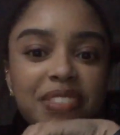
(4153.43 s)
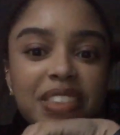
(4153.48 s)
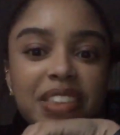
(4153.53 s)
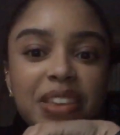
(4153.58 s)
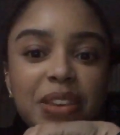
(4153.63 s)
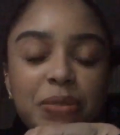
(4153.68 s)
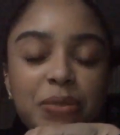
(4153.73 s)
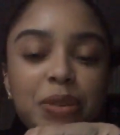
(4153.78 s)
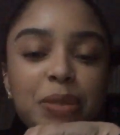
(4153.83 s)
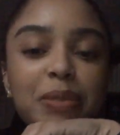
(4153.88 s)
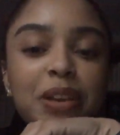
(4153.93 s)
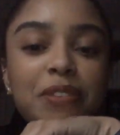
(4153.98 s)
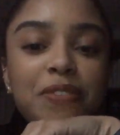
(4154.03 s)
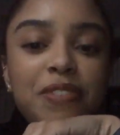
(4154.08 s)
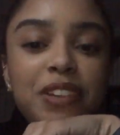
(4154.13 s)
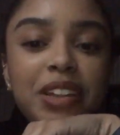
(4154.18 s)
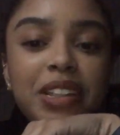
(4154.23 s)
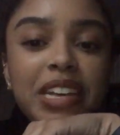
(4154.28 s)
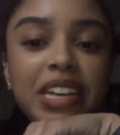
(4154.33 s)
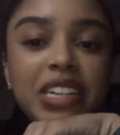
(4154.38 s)
What are my
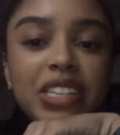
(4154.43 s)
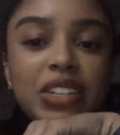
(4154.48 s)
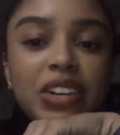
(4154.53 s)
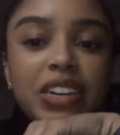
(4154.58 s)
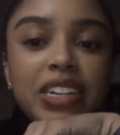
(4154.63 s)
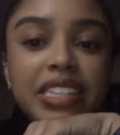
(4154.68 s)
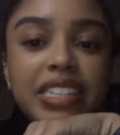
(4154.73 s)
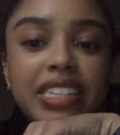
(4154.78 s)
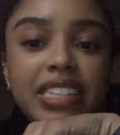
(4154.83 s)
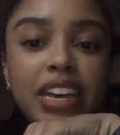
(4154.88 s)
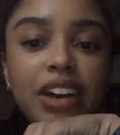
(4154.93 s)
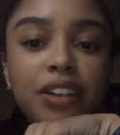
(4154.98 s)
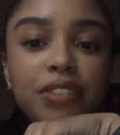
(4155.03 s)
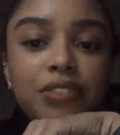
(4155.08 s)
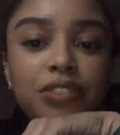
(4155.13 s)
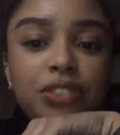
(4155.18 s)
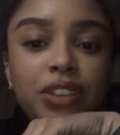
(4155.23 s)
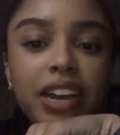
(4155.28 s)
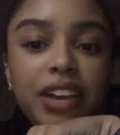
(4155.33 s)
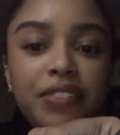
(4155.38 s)
feelings on
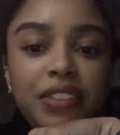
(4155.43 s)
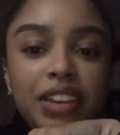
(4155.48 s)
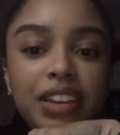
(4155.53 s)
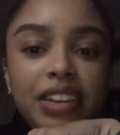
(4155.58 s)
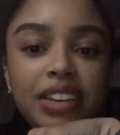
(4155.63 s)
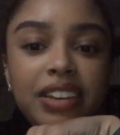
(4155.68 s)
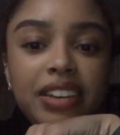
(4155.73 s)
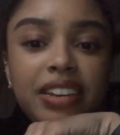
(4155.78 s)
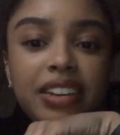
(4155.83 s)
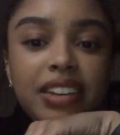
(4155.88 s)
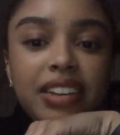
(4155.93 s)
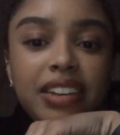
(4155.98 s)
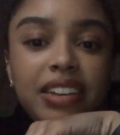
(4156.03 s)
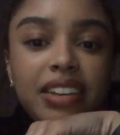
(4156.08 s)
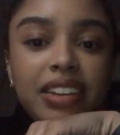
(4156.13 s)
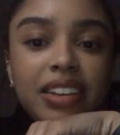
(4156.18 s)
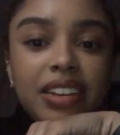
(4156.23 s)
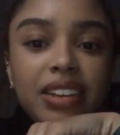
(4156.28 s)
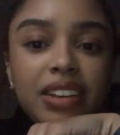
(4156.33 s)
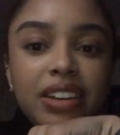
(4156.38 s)
self-driving
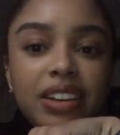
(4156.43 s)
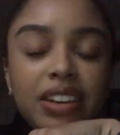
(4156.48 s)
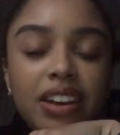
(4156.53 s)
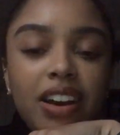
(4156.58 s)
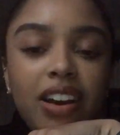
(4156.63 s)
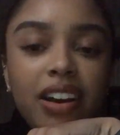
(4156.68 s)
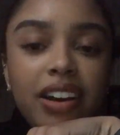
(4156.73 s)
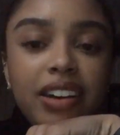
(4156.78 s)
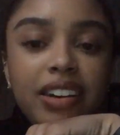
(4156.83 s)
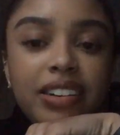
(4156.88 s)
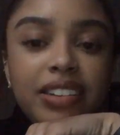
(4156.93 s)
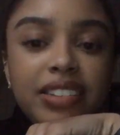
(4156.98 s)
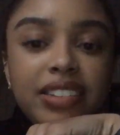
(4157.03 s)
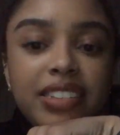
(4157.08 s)
cars?